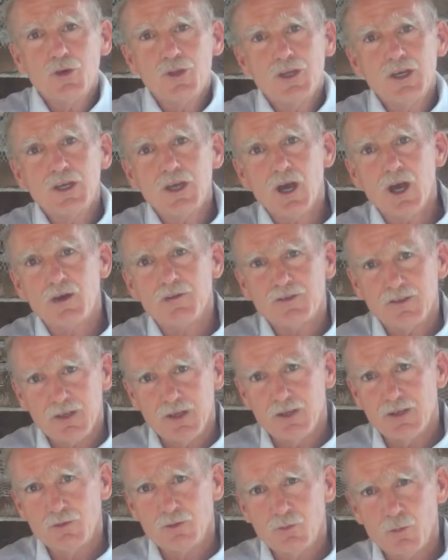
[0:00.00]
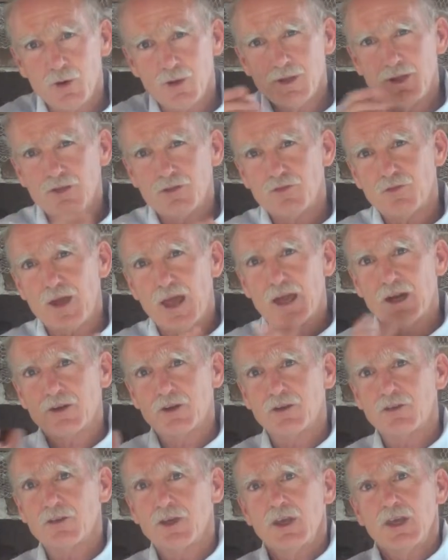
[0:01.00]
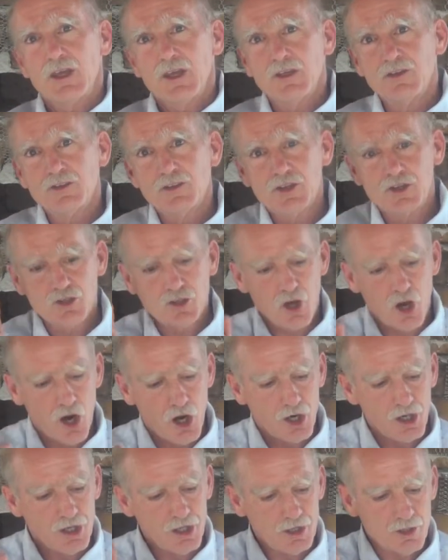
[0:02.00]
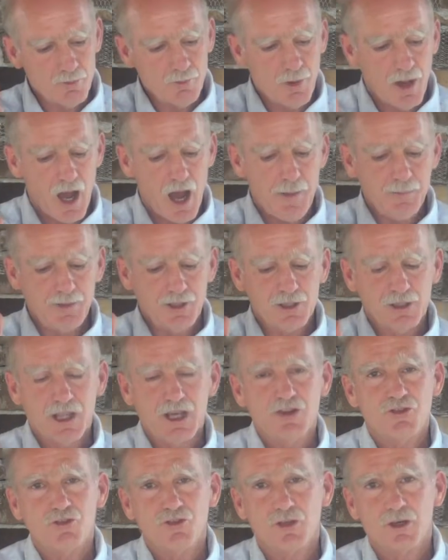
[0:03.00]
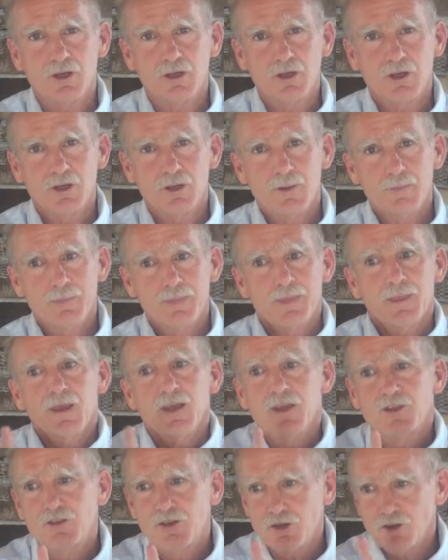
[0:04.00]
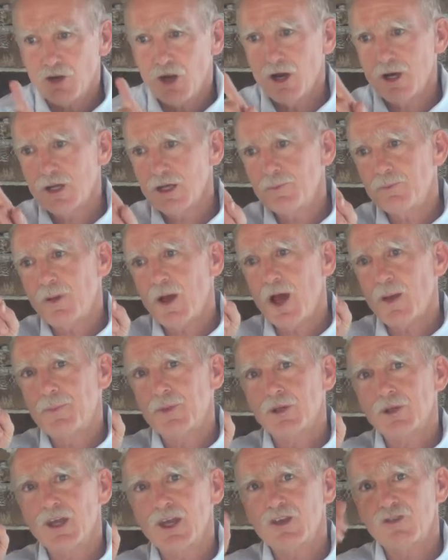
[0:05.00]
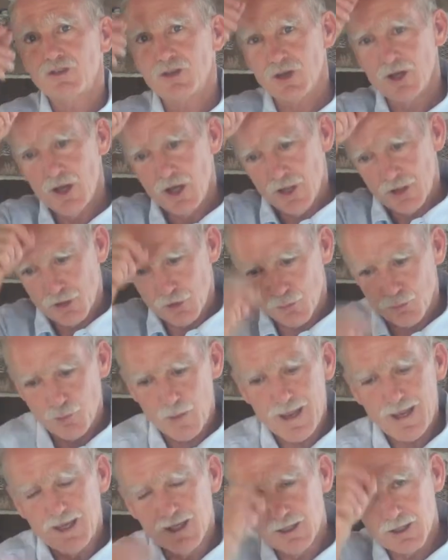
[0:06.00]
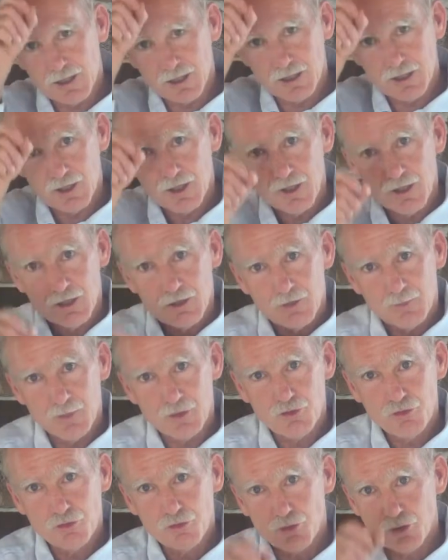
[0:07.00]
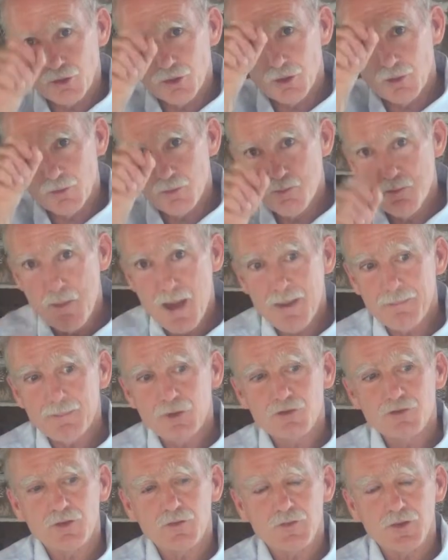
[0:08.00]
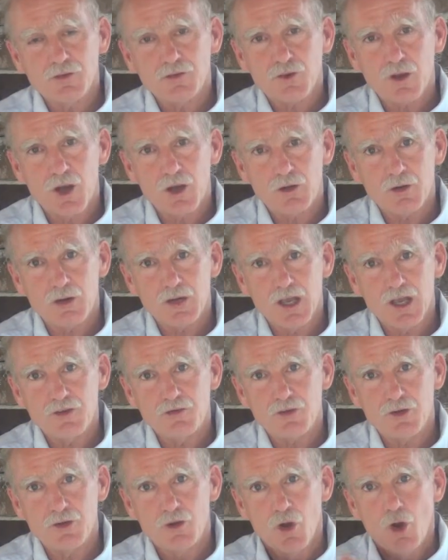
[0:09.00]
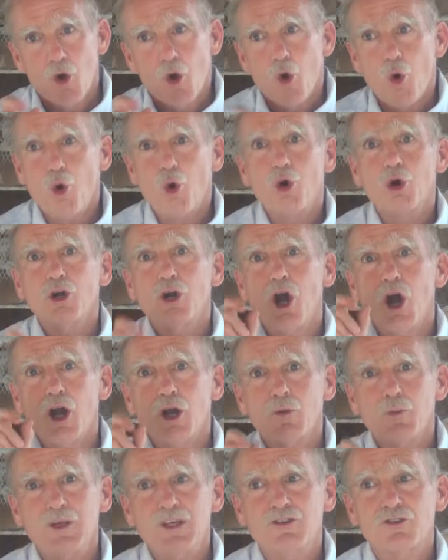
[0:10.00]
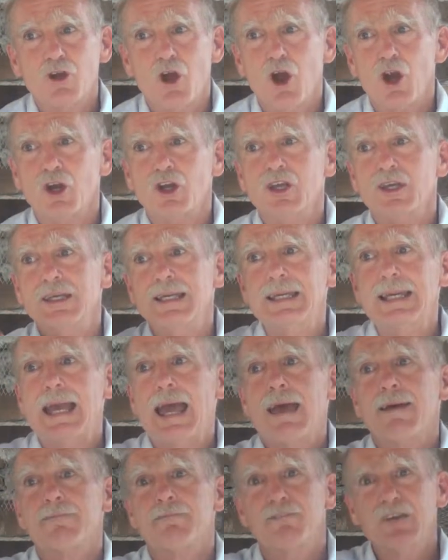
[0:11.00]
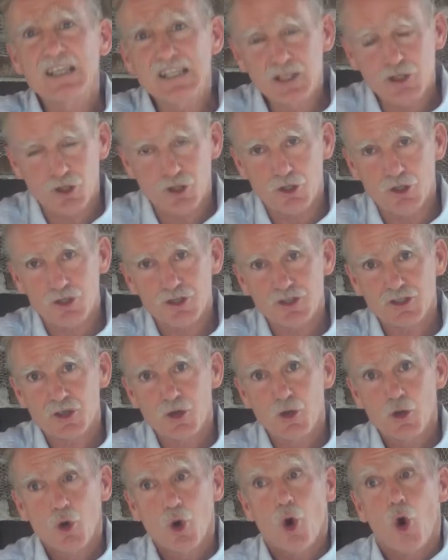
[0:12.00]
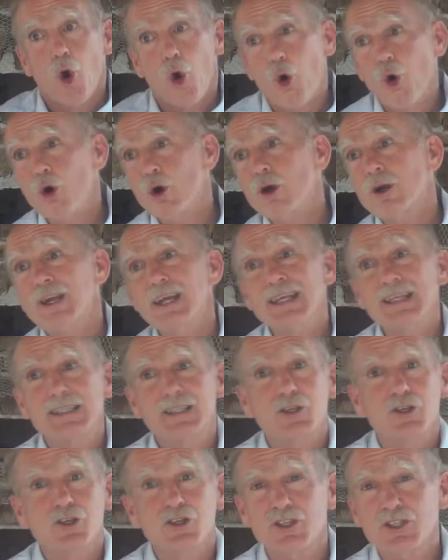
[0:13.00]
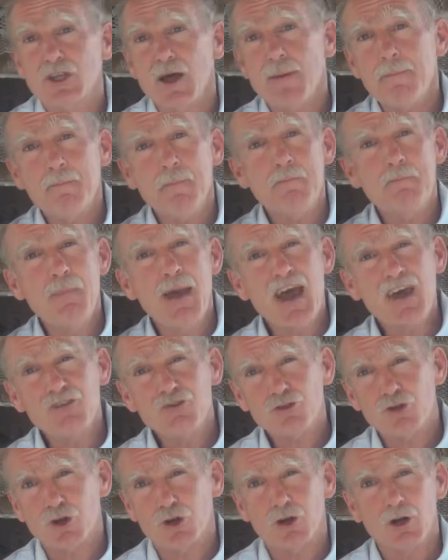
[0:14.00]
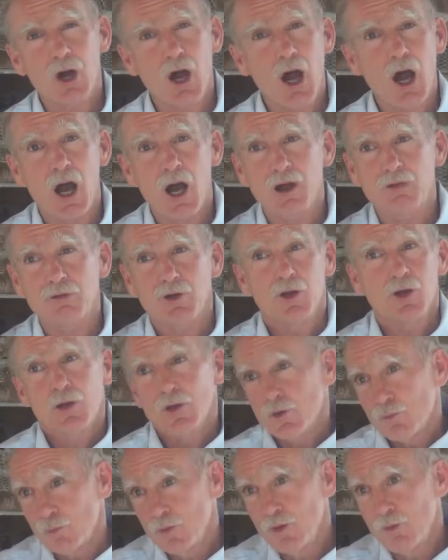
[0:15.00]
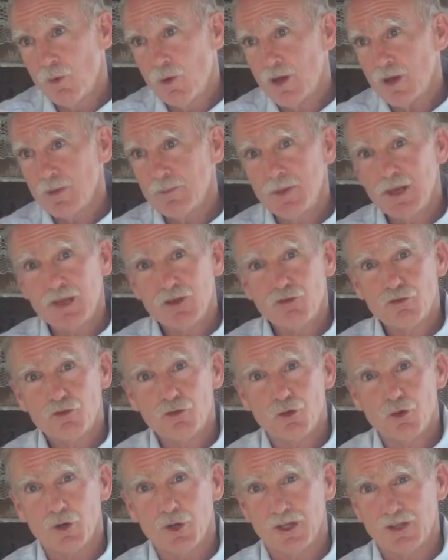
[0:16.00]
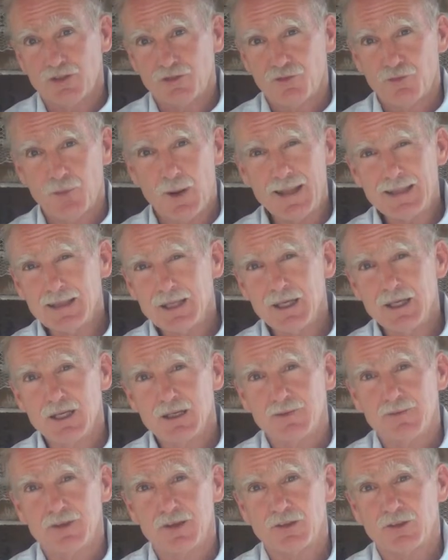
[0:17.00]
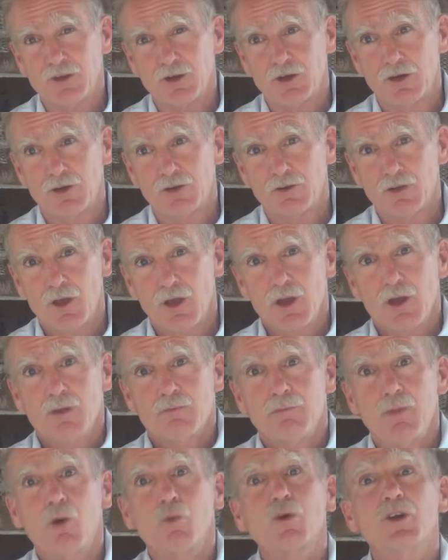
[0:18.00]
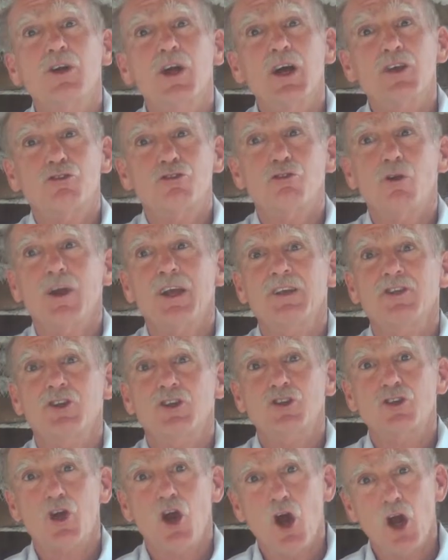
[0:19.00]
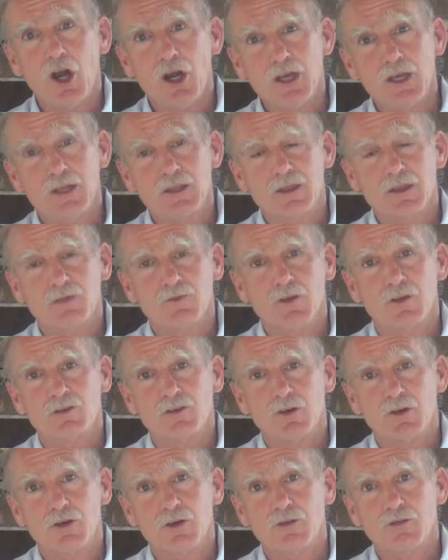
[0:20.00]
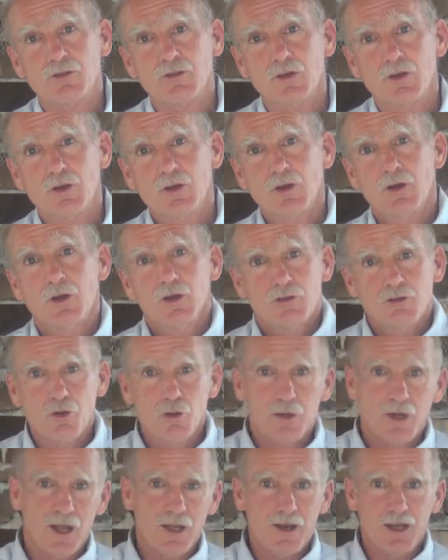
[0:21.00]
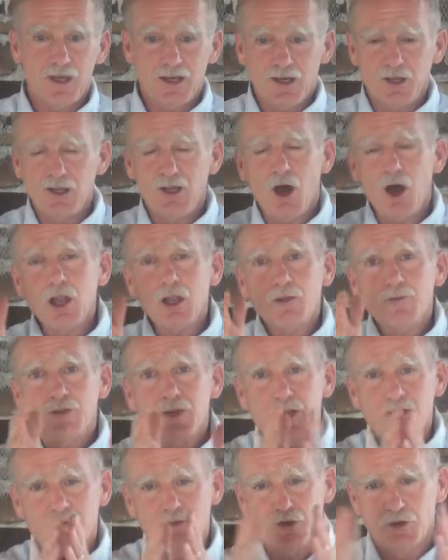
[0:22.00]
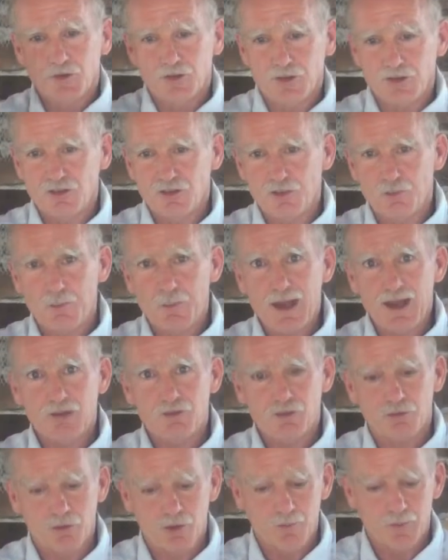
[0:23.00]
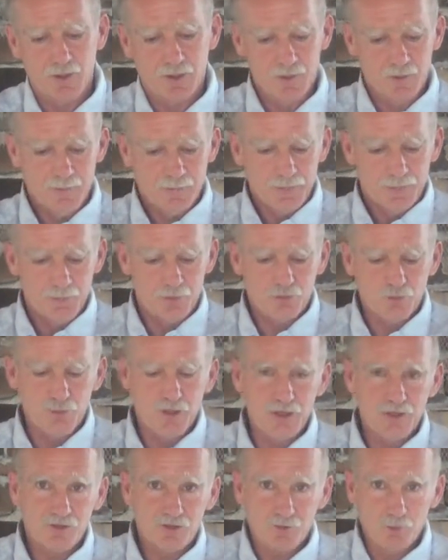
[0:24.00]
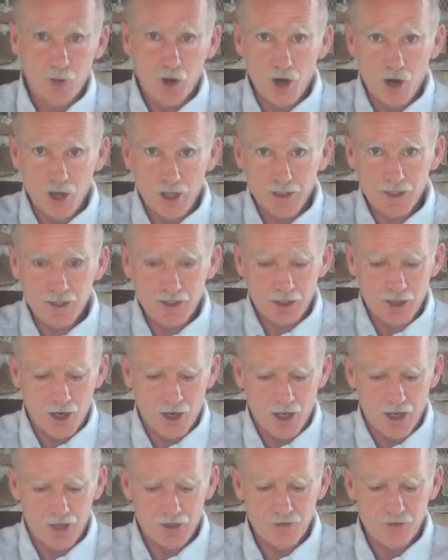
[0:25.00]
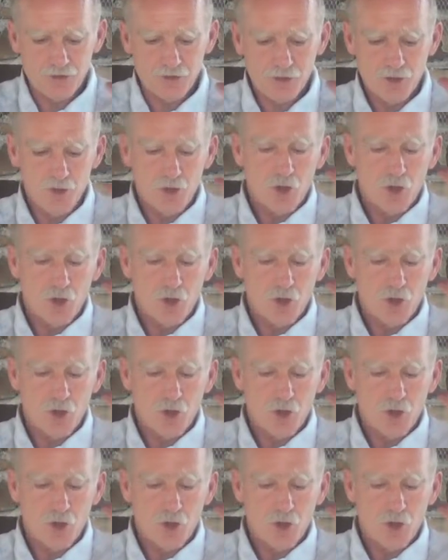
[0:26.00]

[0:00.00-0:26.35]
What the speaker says: think of in one of these factors is the target population. Is the target population the regular, mature members of this congregation, or are we targeting visitors? Or is there some measure of, we want to make sure it's friendly to visitors, but we're not trying to target the visitors? So, and all of these, there's a spectrum between small and large,